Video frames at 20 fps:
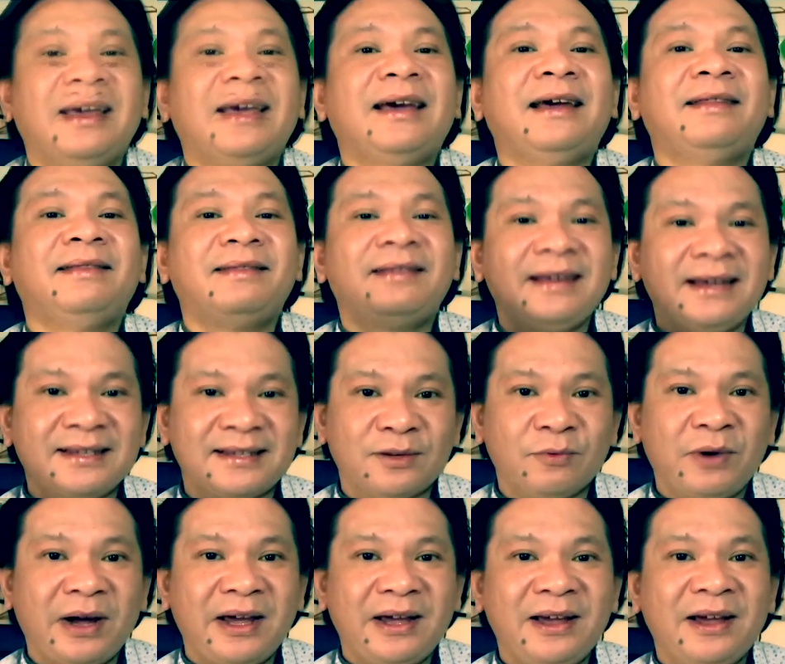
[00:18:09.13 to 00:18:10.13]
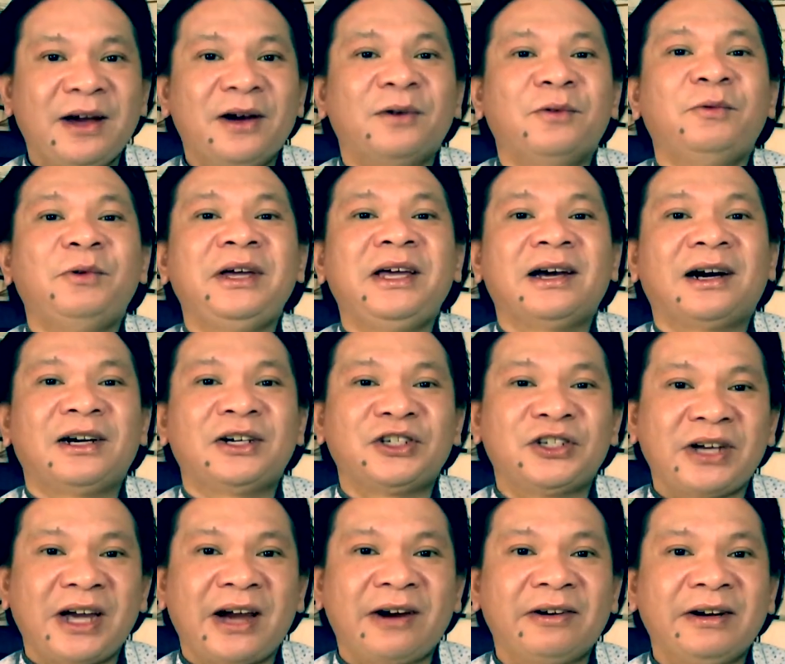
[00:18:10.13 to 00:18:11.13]
In this way, we are
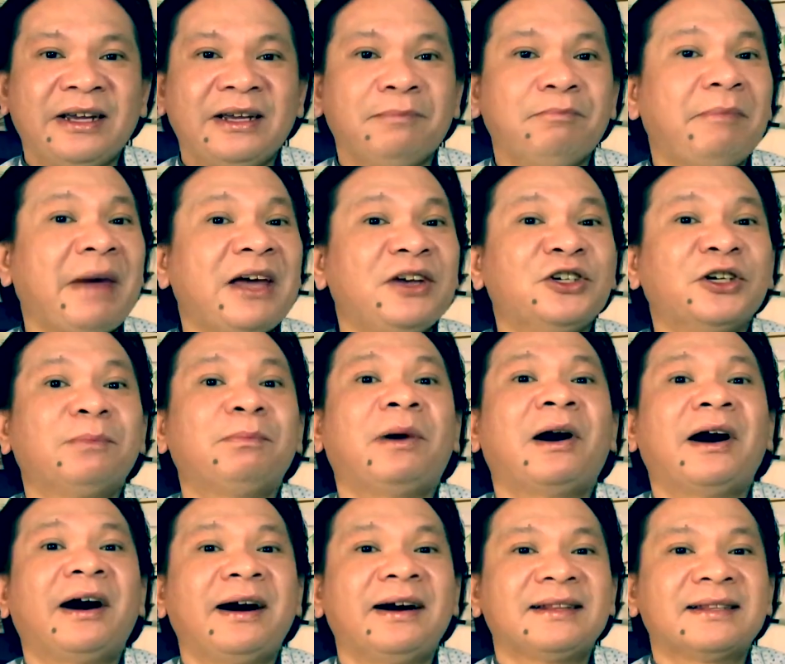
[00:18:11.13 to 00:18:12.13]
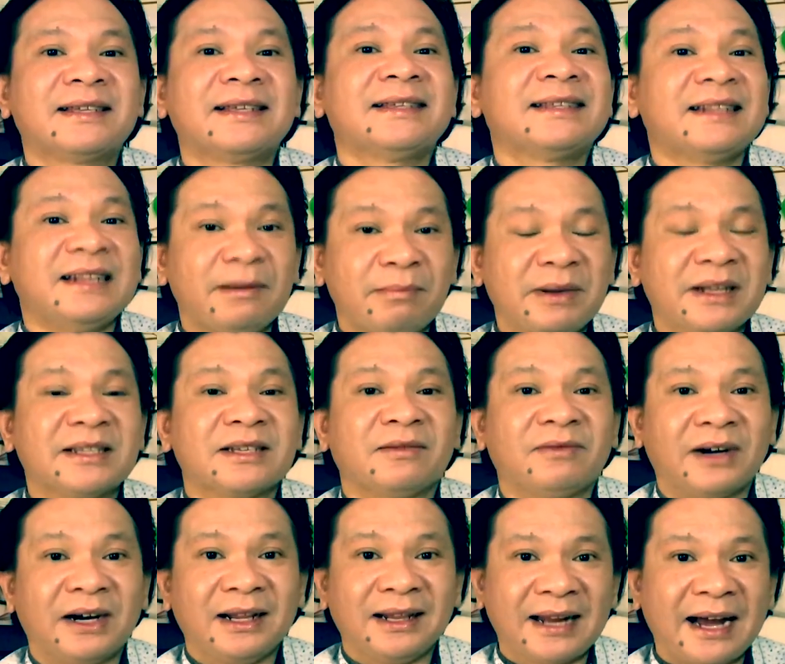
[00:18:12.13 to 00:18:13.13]
sharing major parts and snippets
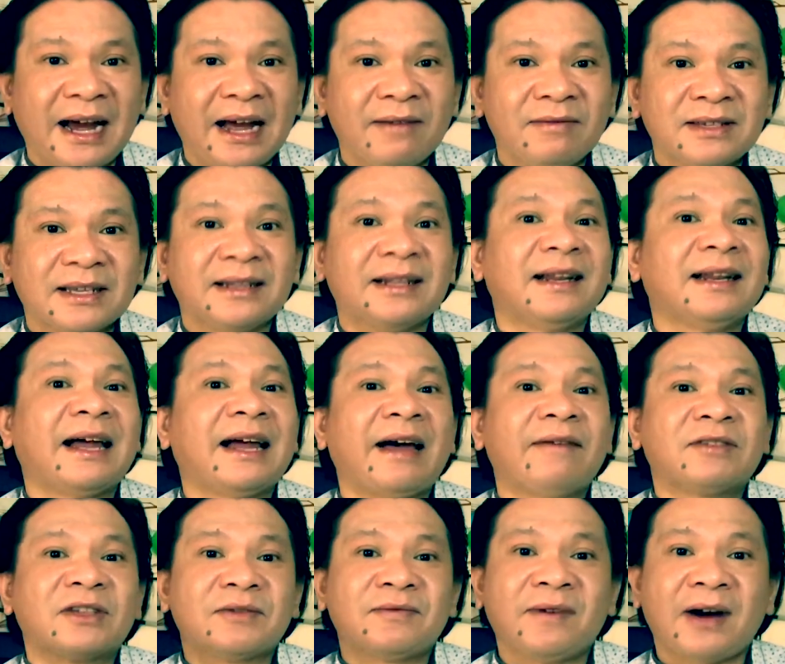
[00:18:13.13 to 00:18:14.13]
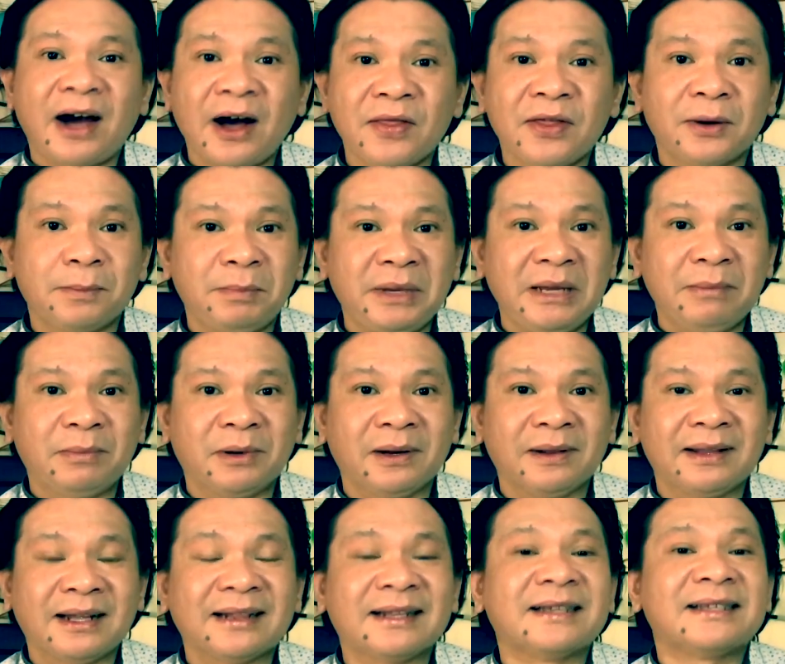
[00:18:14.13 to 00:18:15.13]
of our lives and the lives of other people
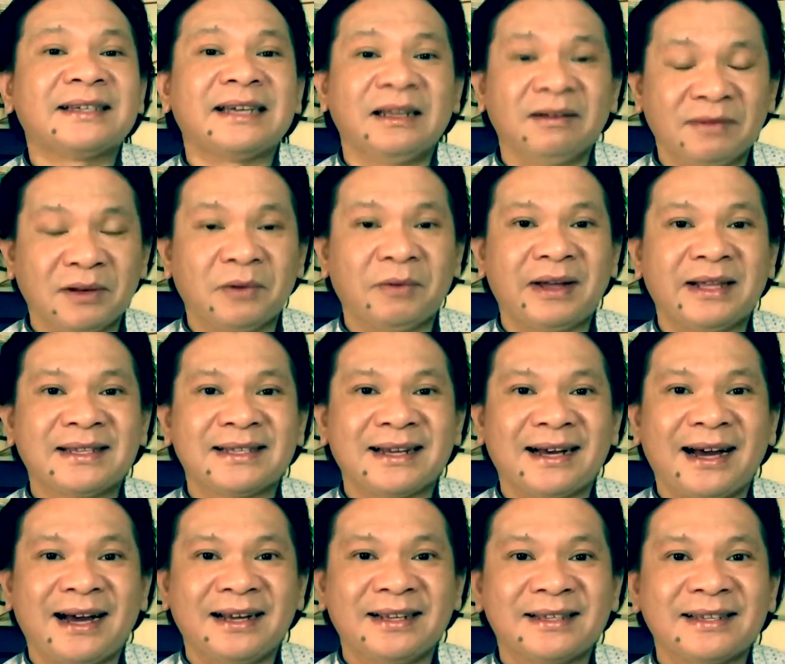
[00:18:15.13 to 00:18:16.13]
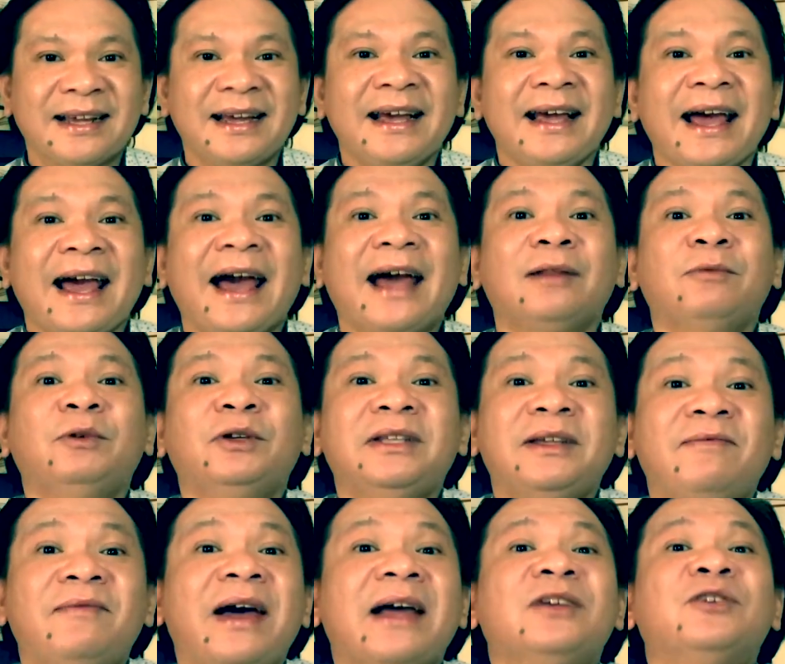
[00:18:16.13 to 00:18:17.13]
that has influenced us and would
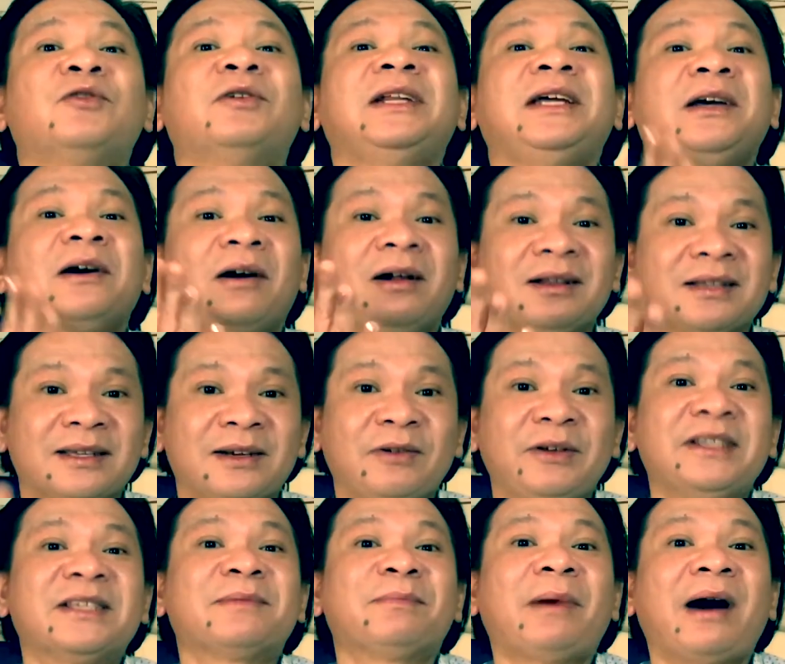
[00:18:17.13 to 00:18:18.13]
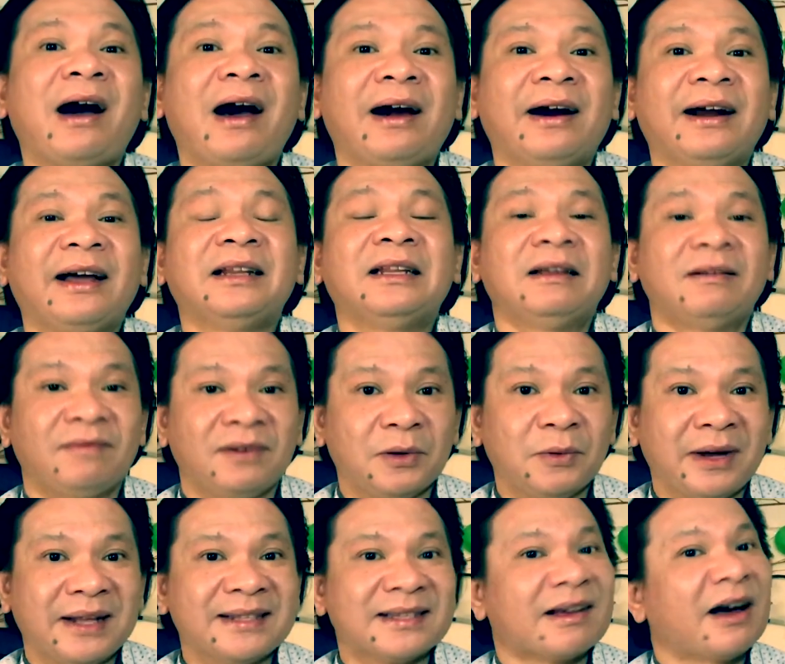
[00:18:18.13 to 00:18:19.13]
eventually also inspire and
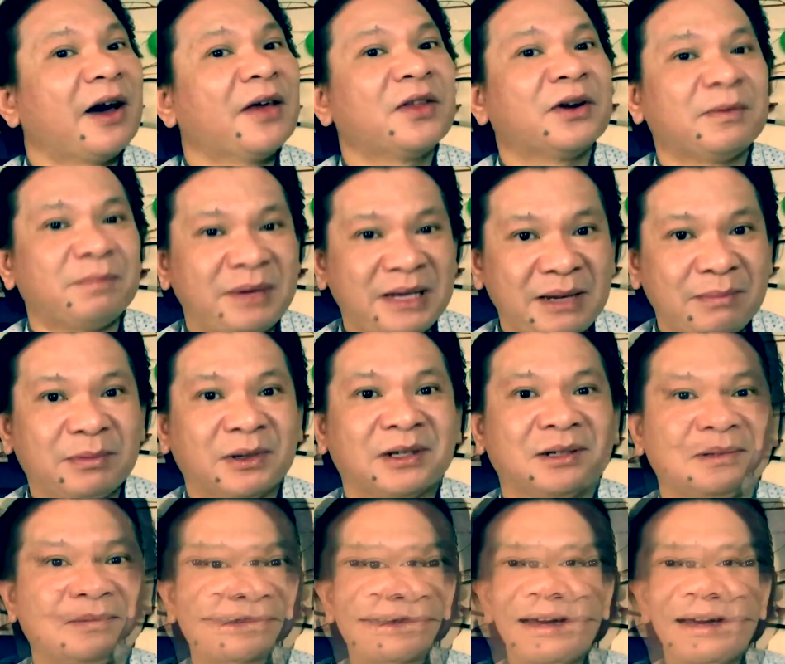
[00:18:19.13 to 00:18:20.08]
influence other people.